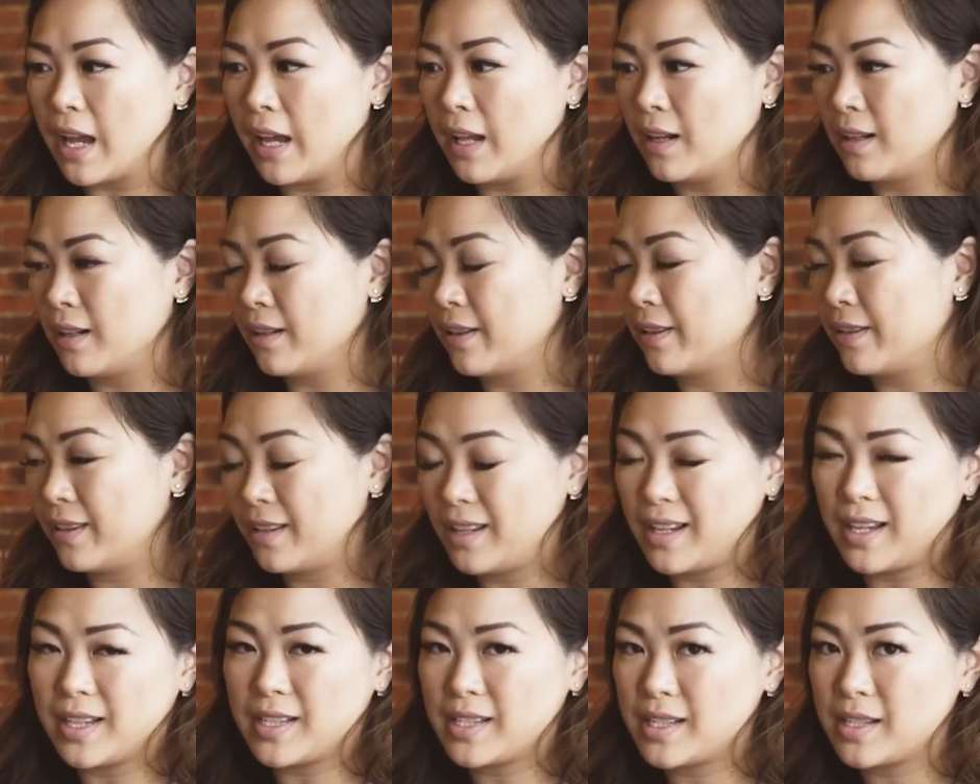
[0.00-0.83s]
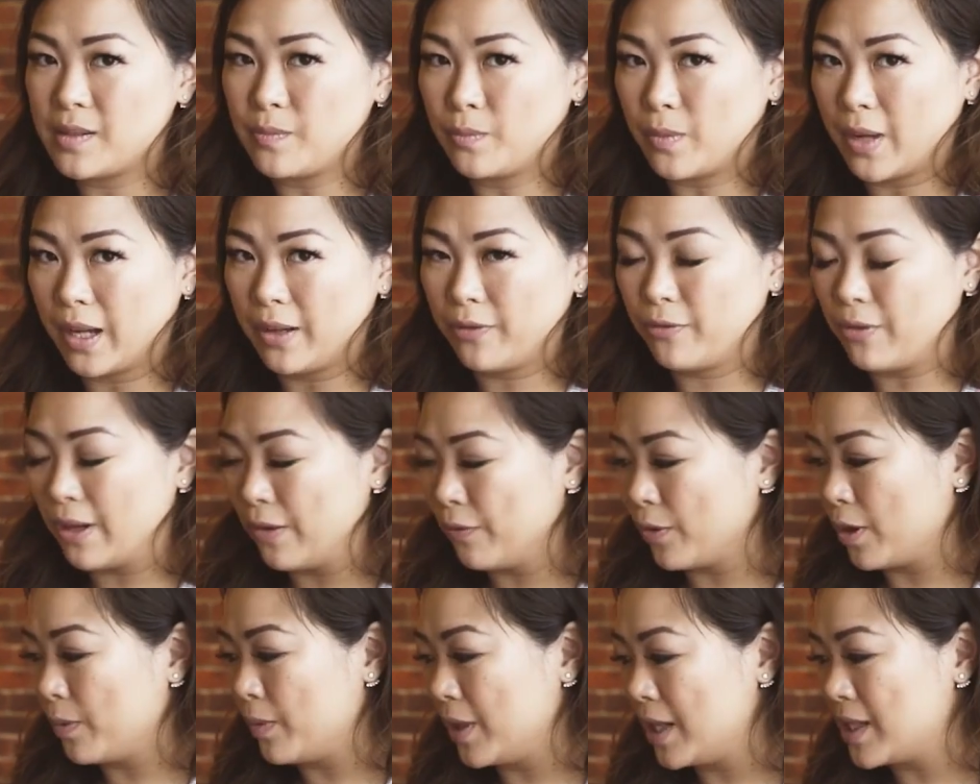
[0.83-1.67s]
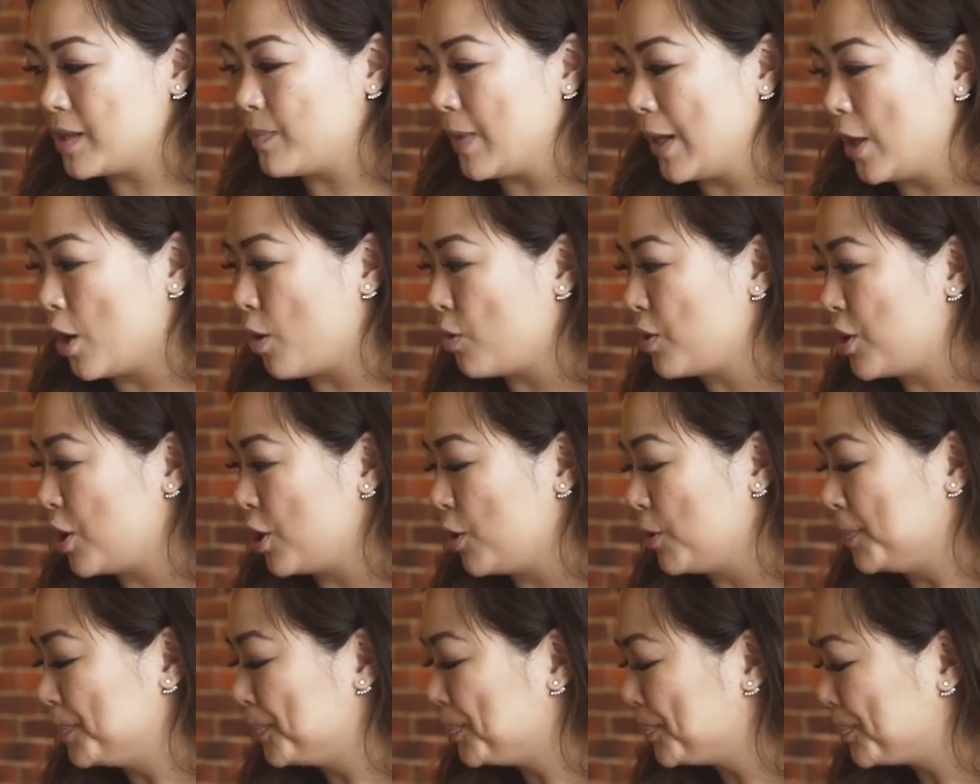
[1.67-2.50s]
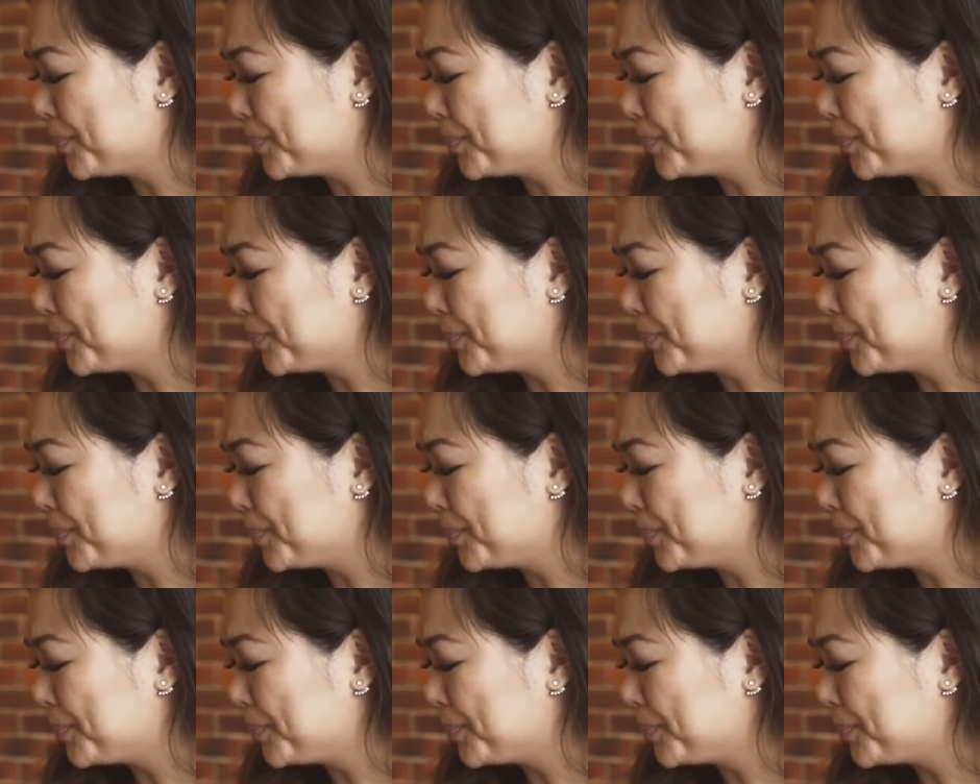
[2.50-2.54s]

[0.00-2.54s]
and it's my favorite, it's my go-to.